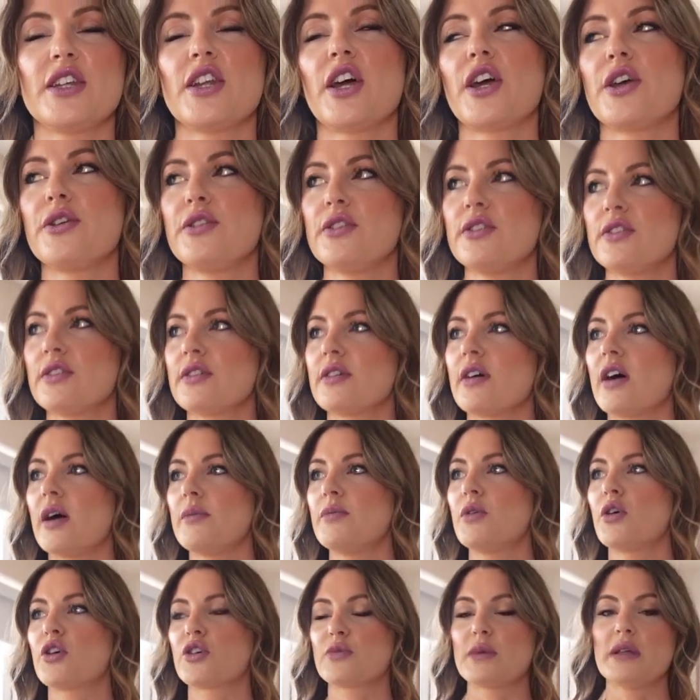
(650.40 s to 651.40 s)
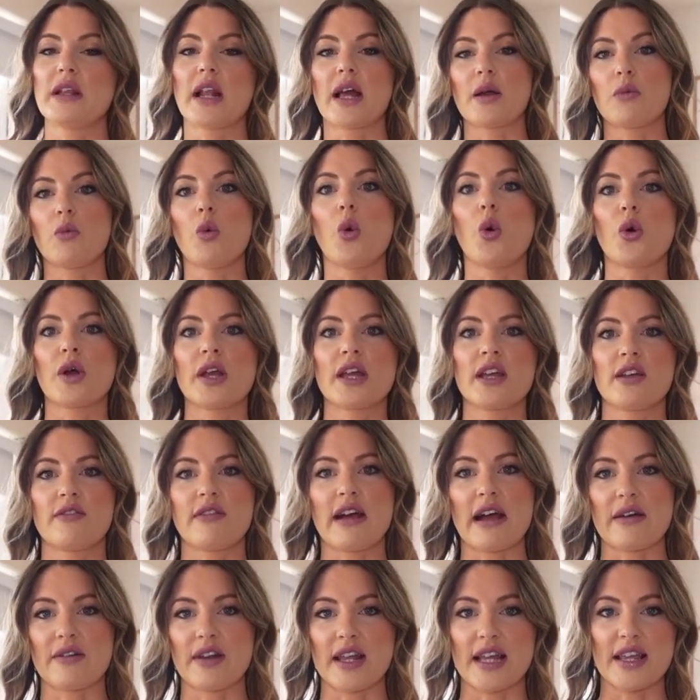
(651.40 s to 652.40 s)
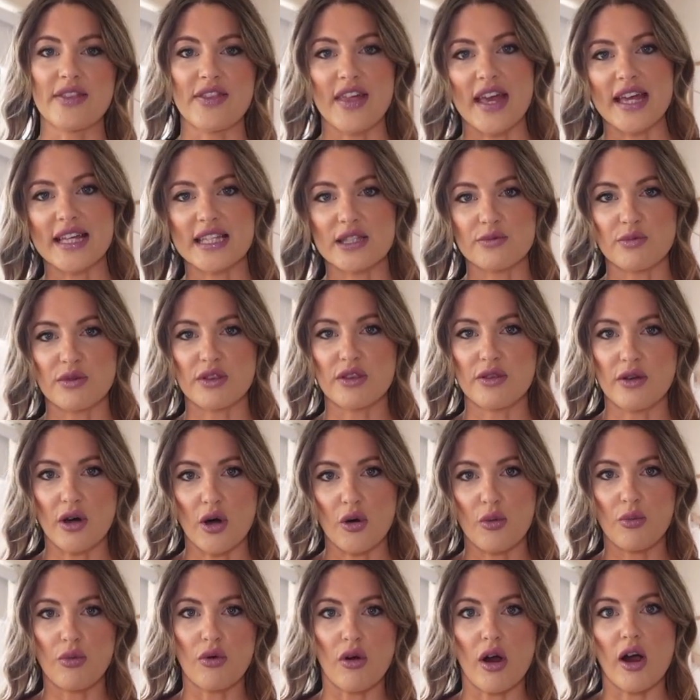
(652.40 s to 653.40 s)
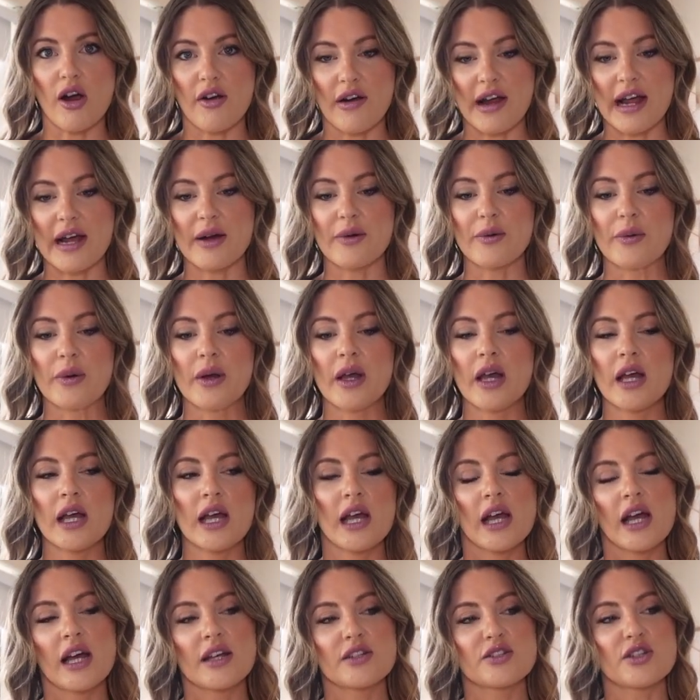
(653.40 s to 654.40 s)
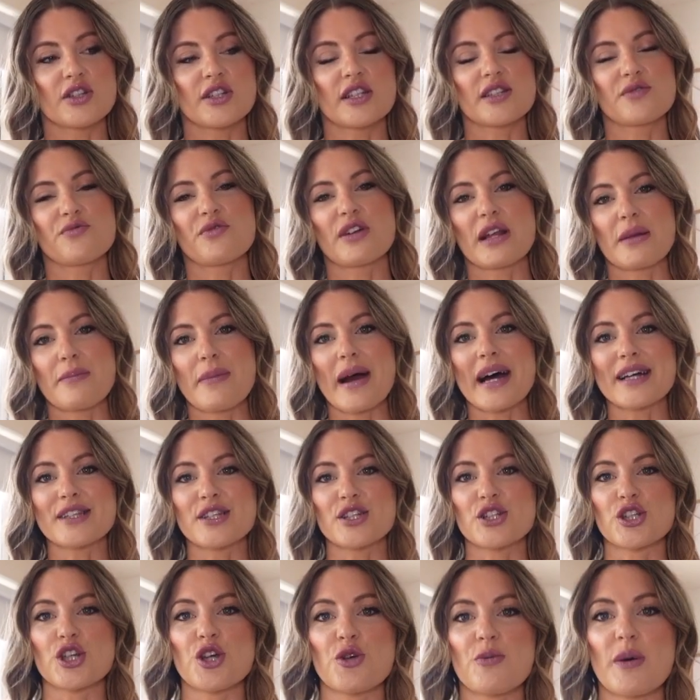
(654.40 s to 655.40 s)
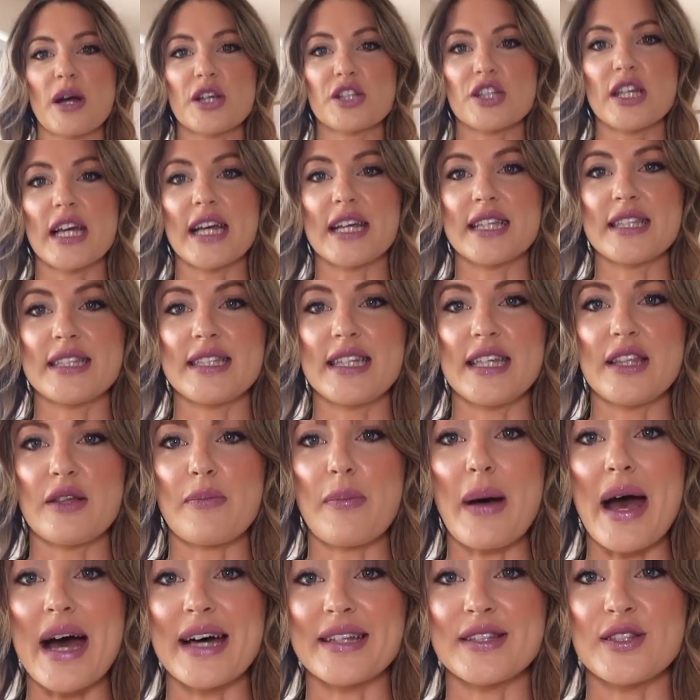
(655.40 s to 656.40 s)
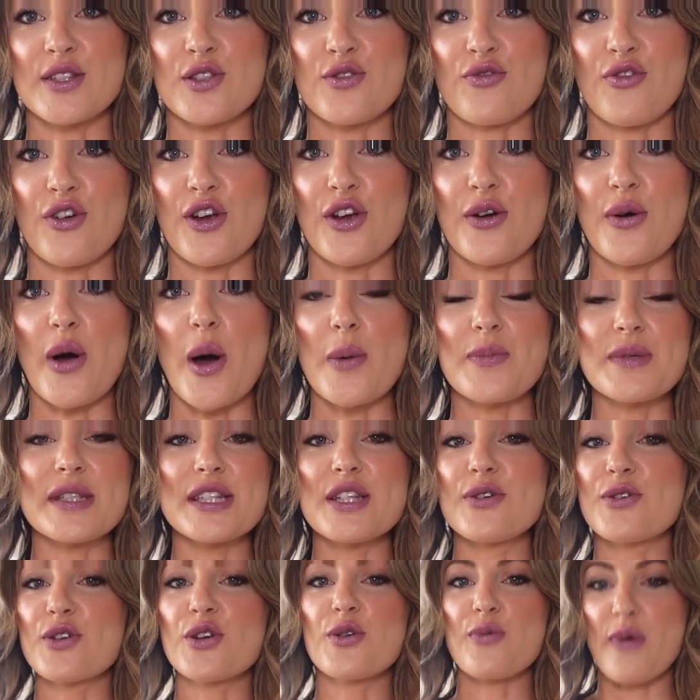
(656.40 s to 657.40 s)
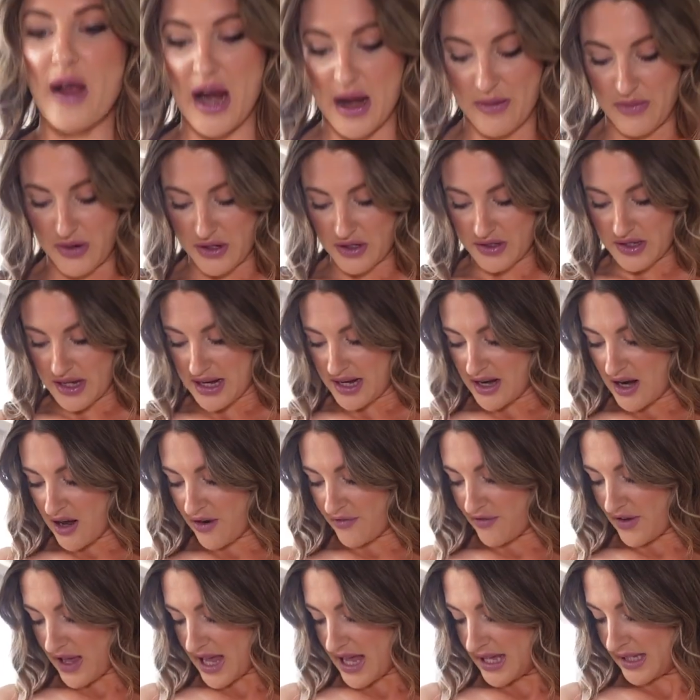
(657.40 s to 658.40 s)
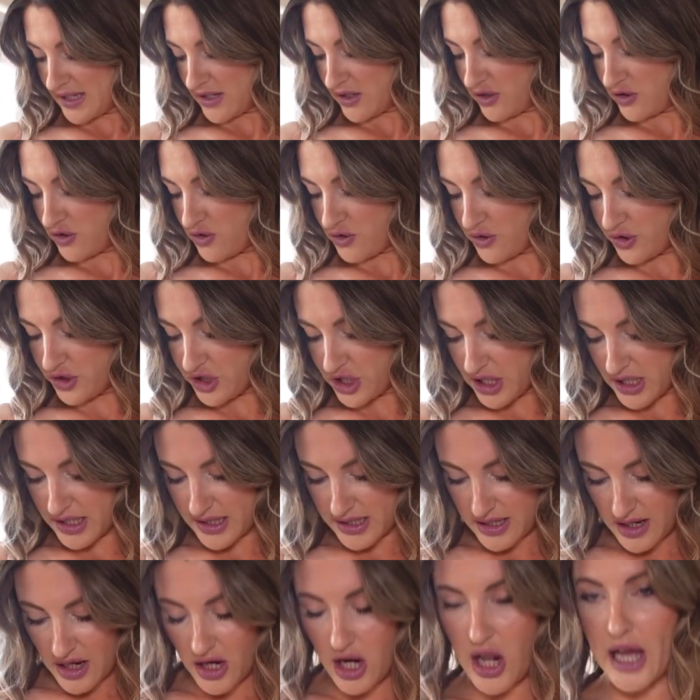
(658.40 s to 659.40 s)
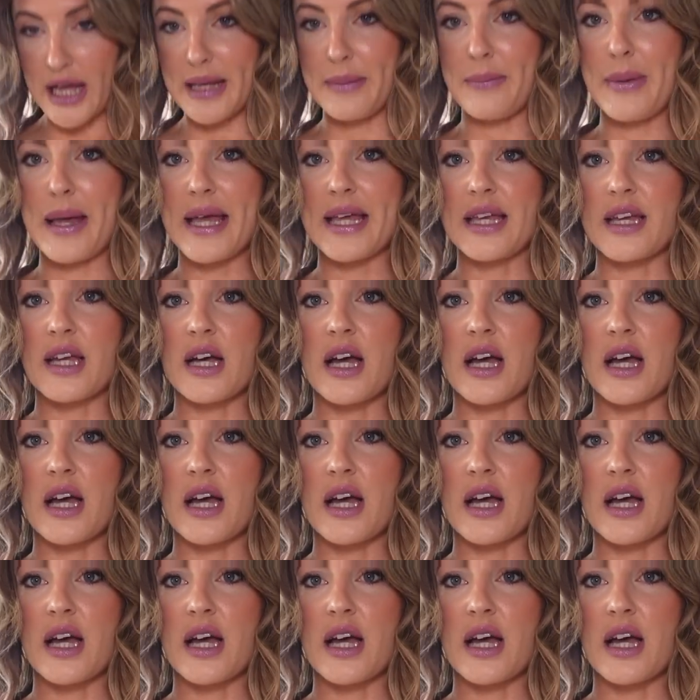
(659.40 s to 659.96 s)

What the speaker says: you know, I'm not gonna be like walking around like this with the whole bra out. So it doesn't really matter too much that I can see the pads through. I'm still gonna wear it because I love it. It's a gorgeous light pink